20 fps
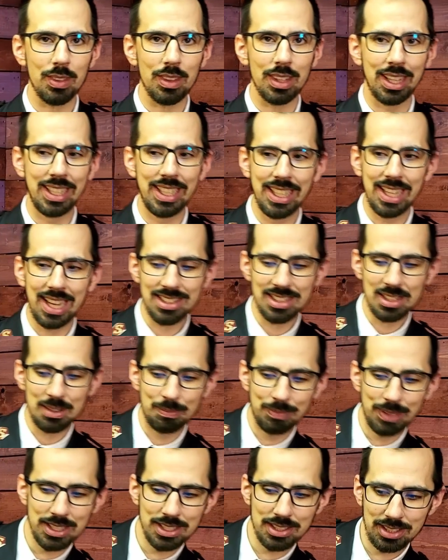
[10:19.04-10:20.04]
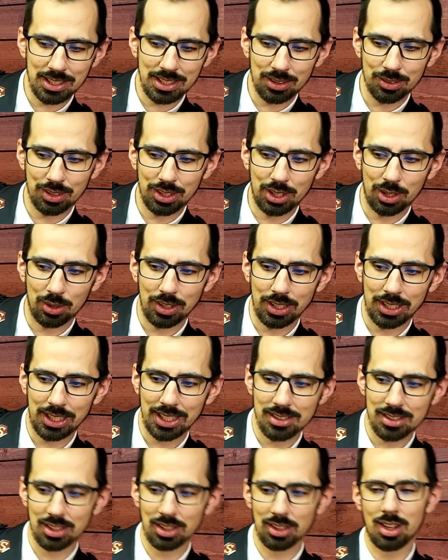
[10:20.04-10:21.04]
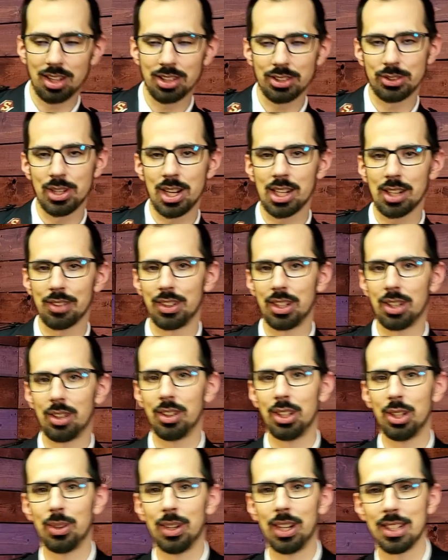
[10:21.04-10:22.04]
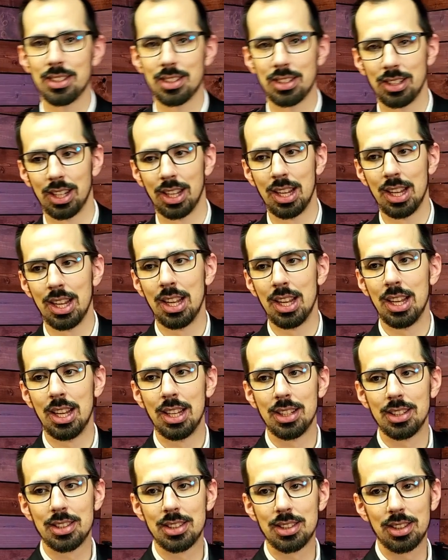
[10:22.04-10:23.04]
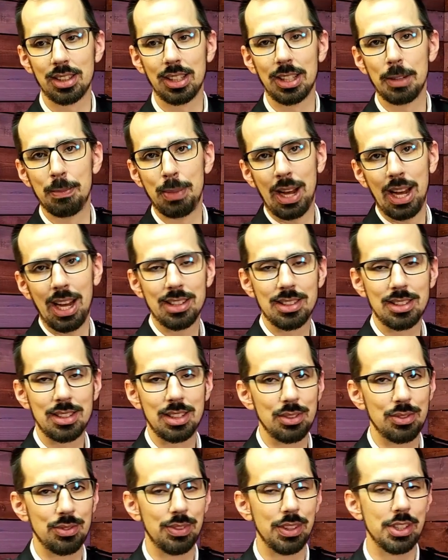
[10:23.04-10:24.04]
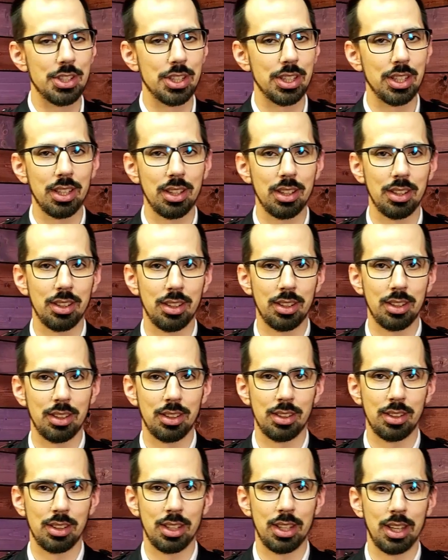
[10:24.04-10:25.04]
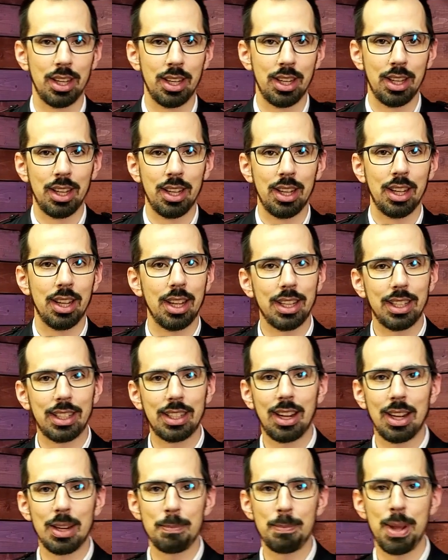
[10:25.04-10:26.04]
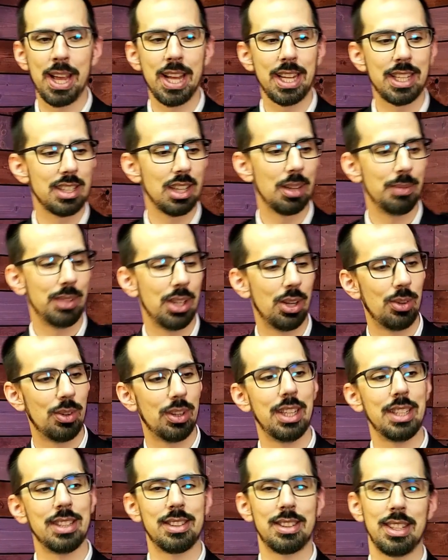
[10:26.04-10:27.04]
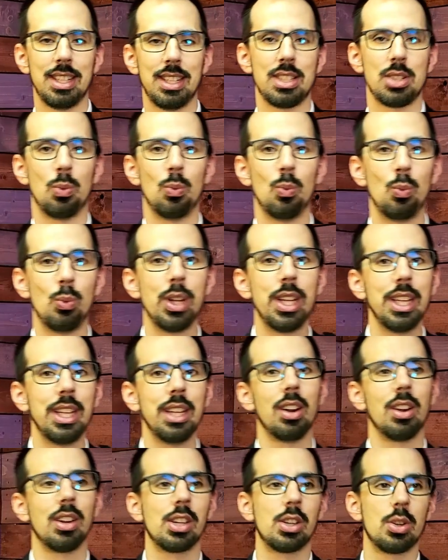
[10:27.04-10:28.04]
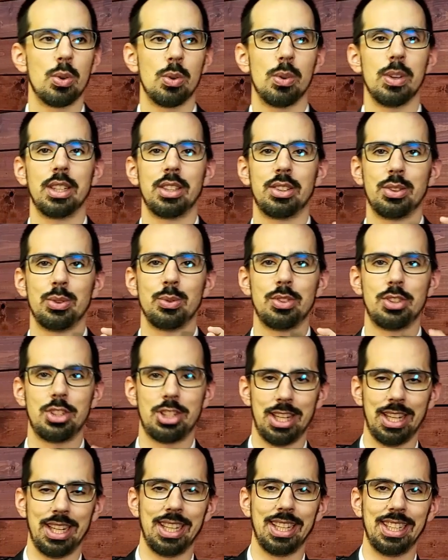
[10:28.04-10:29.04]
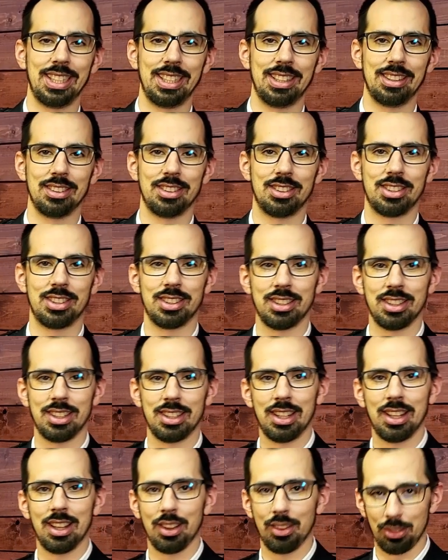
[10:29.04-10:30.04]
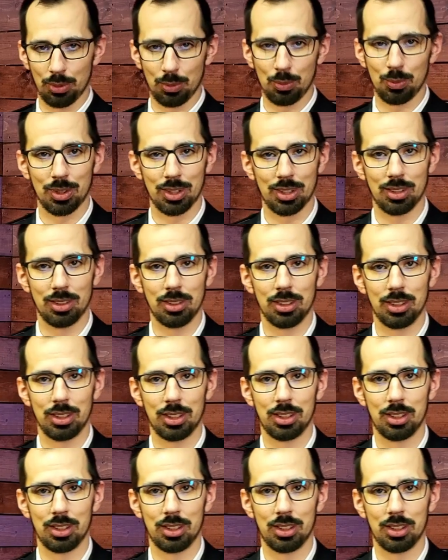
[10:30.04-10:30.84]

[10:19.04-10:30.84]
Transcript: He hasn't missed out Noah. He hasn't lost track of Noah. Noah hasn't slid past his vision. God picks up Noah and says, we are going to change the world.